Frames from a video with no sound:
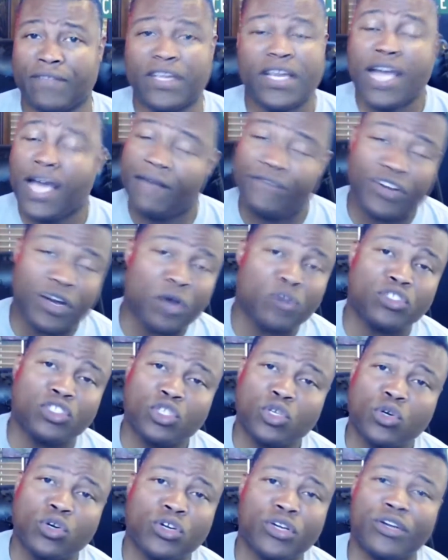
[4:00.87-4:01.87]
And for those of you
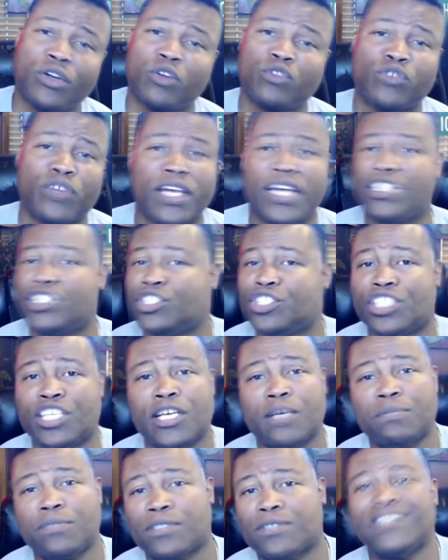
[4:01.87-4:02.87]
who are in those
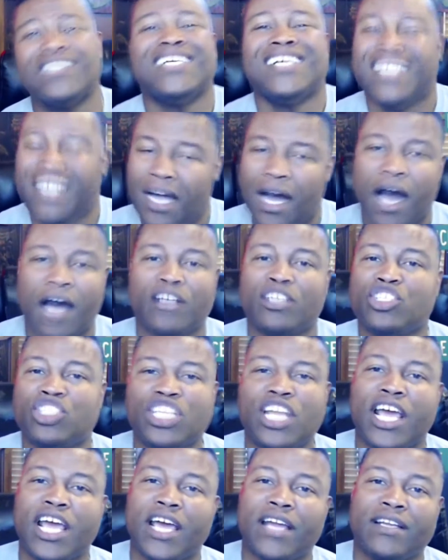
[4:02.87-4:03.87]
relationships,
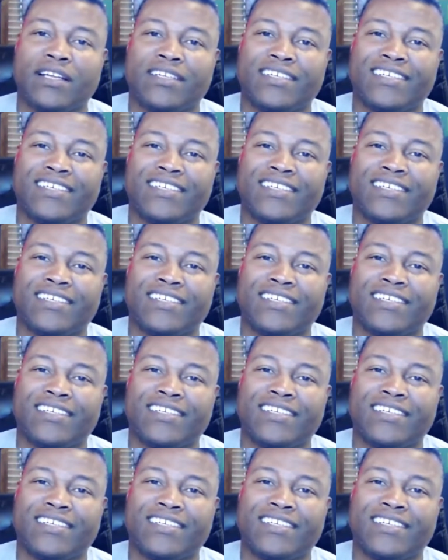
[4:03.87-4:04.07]
understand,